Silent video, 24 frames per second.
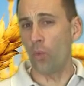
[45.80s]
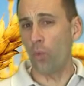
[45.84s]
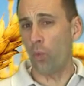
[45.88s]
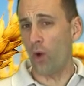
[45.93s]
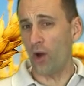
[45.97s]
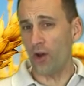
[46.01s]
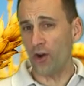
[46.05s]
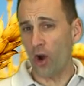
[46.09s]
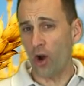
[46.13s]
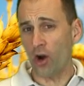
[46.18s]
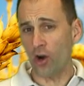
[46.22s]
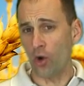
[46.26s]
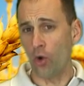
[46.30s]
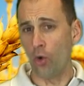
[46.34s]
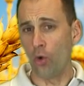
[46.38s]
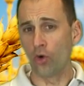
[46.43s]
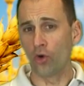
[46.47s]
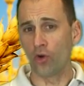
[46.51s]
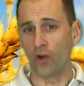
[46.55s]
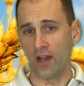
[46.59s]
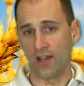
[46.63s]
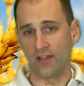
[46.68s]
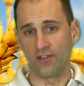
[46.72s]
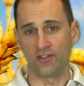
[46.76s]
what are whole
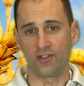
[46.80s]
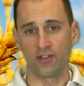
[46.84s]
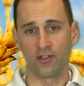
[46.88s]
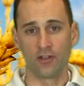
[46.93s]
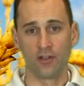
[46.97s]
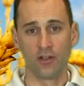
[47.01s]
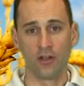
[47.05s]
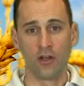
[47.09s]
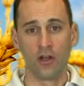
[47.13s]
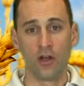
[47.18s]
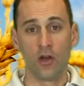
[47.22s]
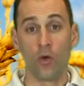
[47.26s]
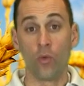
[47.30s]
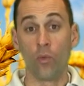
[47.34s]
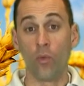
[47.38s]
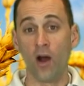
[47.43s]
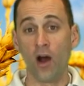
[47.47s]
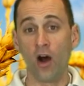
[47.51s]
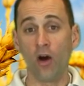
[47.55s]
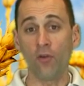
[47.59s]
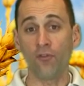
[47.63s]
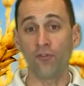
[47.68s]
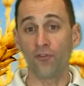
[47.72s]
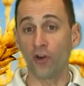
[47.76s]
grains?
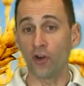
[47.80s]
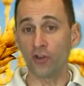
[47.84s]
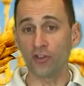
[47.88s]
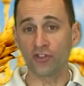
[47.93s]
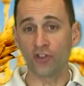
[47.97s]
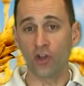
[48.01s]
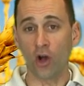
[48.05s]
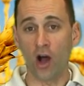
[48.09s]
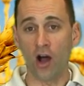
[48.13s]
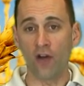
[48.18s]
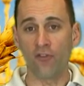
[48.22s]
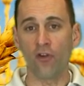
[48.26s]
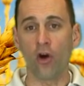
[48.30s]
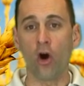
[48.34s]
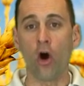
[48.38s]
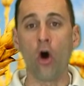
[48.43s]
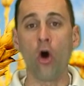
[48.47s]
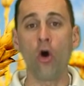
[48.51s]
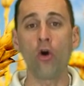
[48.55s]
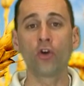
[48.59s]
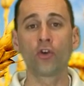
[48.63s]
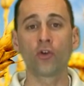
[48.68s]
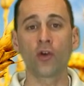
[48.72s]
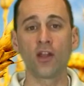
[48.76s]
Well, first off,
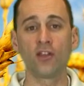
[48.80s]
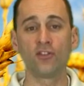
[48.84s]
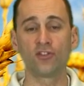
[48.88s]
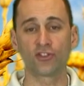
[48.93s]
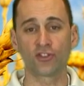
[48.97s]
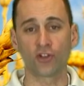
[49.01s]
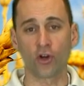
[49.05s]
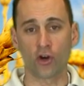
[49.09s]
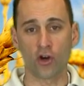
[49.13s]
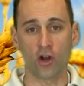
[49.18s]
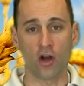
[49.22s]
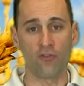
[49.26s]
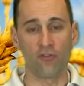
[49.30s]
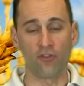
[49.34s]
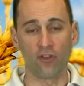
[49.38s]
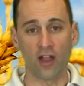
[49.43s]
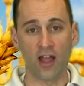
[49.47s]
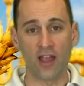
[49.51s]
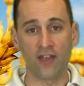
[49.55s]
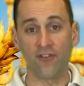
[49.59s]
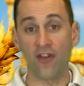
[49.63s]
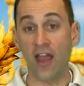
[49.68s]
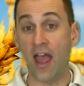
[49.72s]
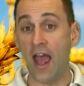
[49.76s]
all grains start off
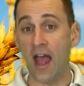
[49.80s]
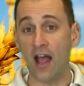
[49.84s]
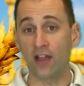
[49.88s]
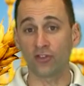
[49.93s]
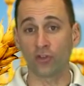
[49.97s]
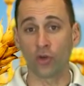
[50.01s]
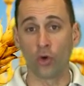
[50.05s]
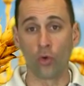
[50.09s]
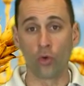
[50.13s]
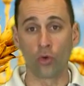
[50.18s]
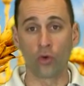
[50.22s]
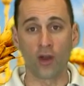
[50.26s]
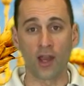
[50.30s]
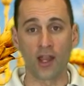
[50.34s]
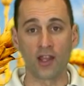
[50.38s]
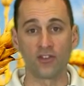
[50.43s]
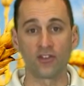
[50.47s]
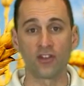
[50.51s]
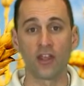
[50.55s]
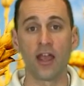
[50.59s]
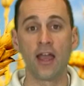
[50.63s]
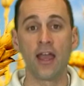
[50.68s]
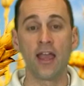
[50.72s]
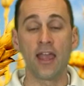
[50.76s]
life as whole
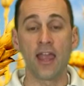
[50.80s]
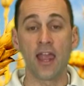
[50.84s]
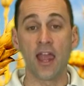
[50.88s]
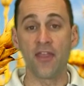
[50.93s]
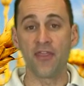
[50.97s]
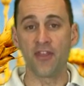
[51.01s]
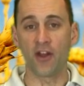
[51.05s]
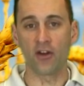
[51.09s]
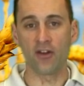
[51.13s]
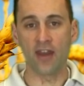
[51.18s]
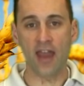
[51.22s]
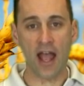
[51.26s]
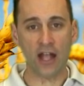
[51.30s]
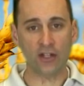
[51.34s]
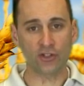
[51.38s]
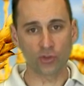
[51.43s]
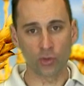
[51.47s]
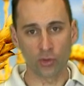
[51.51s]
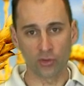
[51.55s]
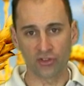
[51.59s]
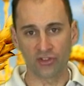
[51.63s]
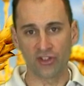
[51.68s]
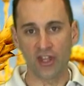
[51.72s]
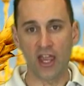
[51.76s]
grains. In their
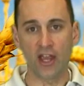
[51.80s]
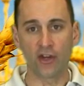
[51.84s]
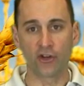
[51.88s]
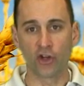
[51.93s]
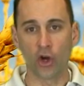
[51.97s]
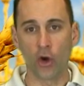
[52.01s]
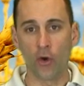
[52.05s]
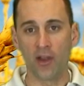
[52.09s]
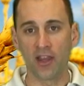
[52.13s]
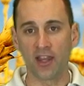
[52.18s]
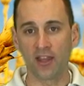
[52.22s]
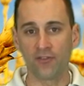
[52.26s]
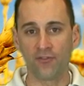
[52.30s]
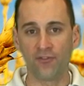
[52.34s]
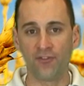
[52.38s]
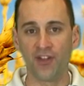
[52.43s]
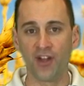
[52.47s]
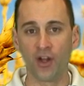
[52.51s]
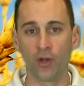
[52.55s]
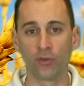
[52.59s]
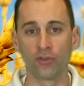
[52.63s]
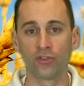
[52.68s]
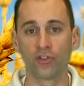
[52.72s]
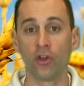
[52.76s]
natural state growing in
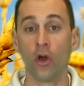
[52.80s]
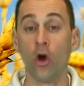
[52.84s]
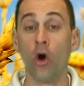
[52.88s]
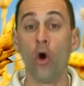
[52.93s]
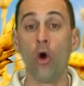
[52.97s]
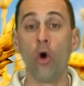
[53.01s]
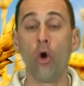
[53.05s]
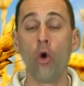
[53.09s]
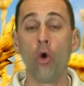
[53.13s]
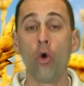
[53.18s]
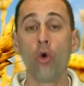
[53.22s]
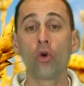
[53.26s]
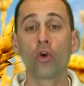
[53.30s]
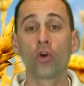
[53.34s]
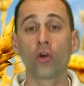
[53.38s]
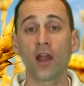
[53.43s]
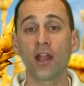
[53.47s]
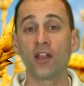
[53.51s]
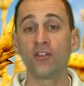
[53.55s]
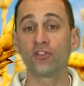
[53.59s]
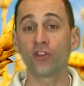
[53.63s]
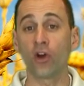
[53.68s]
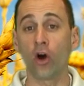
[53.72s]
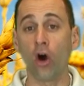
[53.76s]
fields, whole
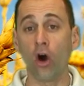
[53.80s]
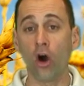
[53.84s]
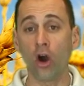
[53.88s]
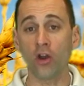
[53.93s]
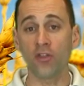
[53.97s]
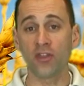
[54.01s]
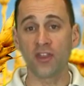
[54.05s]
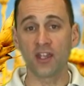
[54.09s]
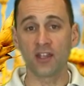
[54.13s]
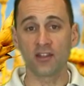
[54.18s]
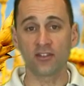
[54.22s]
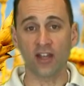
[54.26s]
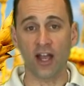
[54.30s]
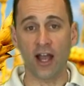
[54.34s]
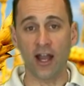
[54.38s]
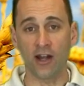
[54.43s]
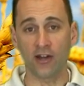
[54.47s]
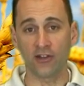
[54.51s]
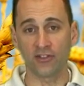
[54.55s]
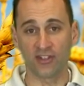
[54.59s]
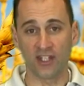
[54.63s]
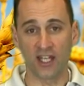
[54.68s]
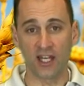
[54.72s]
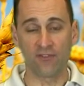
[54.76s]
grains are the
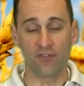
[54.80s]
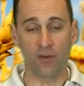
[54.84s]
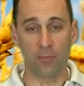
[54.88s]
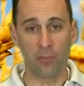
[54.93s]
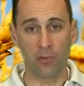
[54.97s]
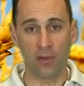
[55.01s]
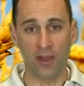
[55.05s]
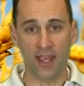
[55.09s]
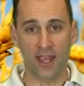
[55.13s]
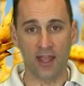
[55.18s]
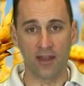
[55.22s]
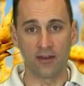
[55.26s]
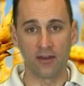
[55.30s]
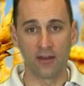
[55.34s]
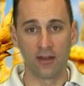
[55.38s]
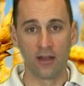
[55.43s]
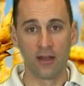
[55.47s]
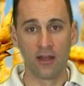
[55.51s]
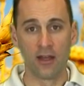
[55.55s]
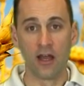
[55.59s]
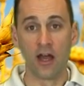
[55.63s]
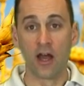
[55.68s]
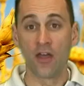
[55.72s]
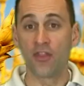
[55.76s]
entire seed of a plant.
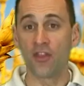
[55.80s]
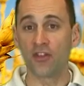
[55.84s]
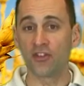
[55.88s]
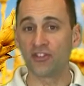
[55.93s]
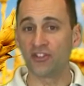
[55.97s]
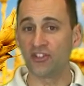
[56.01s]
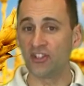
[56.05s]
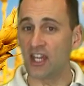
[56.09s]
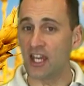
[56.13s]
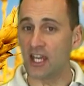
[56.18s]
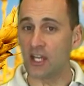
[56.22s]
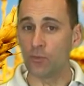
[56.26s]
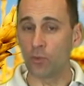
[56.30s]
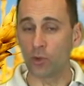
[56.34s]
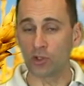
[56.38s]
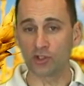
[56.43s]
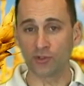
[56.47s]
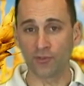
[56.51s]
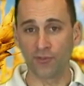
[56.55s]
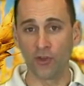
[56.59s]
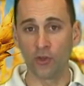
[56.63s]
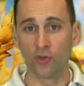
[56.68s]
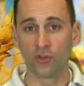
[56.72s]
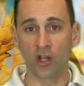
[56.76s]
The seed,
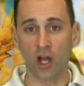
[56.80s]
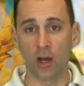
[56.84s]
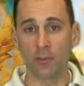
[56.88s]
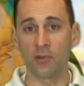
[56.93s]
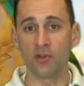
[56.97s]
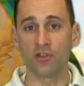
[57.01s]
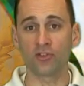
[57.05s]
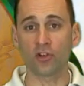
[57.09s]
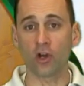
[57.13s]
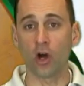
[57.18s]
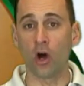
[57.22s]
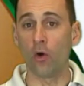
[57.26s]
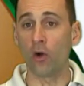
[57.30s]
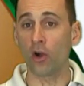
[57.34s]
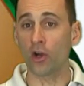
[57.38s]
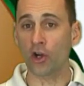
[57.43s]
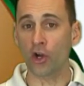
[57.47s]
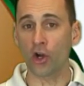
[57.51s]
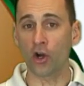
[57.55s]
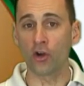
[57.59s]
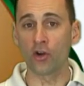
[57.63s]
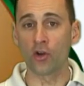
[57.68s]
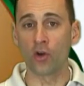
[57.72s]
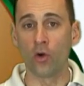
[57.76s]
which food companies call a
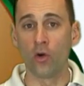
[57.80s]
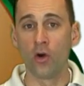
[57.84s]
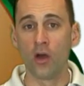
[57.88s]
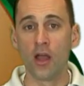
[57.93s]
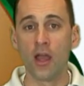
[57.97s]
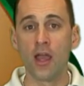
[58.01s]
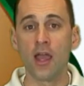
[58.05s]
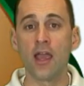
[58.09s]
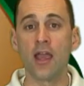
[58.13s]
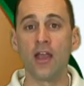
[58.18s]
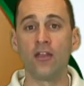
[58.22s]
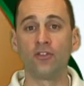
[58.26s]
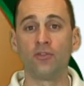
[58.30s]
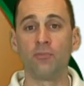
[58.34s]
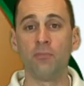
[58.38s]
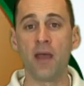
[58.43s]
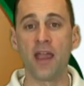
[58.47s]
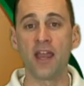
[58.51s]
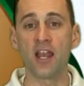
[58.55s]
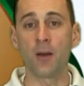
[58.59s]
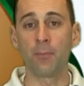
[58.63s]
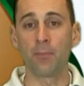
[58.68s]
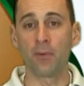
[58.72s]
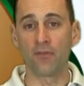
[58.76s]
kernel, is
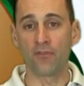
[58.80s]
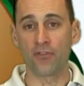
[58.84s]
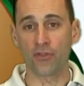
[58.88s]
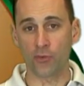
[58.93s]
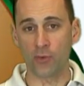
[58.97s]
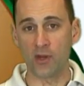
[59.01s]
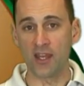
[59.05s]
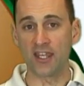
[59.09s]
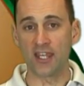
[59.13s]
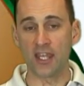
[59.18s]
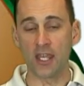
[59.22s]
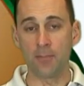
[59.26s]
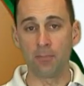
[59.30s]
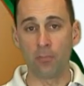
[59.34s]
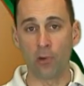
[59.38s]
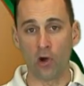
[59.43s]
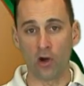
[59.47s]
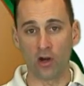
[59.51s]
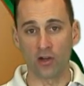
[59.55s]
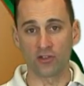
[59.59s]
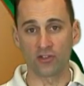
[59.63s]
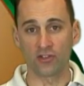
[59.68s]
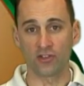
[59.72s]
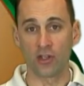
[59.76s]
made up of three key
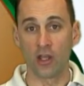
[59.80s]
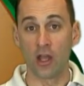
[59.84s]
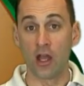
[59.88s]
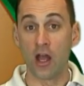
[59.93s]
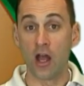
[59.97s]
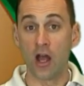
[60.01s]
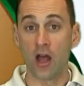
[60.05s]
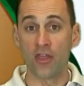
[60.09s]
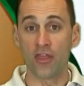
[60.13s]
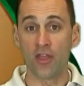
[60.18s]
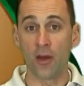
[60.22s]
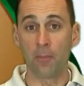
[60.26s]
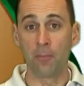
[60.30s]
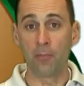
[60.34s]
parts. The